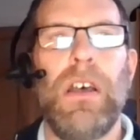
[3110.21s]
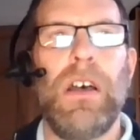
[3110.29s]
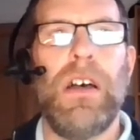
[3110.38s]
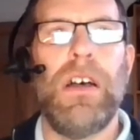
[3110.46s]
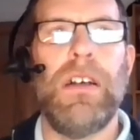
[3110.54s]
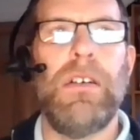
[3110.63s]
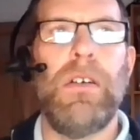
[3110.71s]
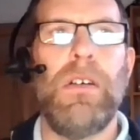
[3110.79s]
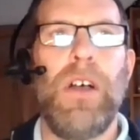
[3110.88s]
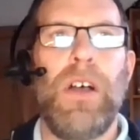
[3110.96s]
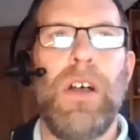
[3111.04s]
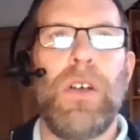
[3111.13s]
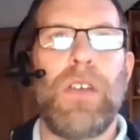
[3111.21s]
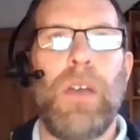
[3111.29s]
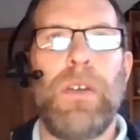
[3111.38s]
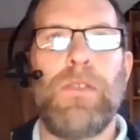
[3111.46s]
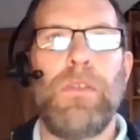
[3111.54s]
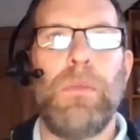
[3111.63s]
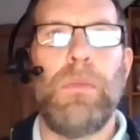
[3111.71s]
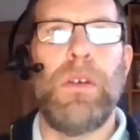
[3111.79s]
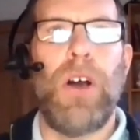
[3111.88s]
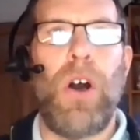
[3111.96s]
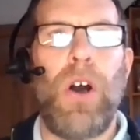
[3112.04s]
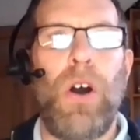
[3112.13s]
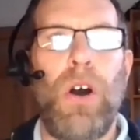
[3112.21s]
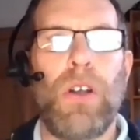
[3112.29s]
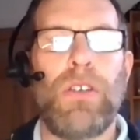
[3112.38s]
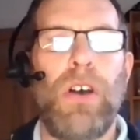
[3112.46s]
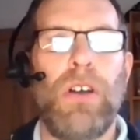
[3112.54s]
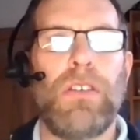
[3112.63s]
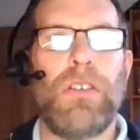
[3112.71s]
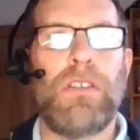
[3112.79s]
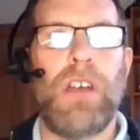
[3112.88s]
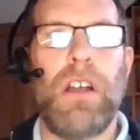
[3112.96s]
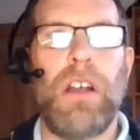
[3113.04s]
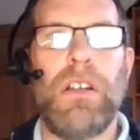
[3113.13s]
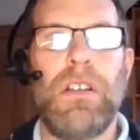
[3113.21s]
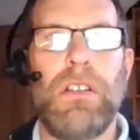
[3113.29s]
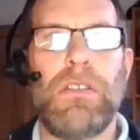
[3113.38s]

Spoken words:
going from hot sun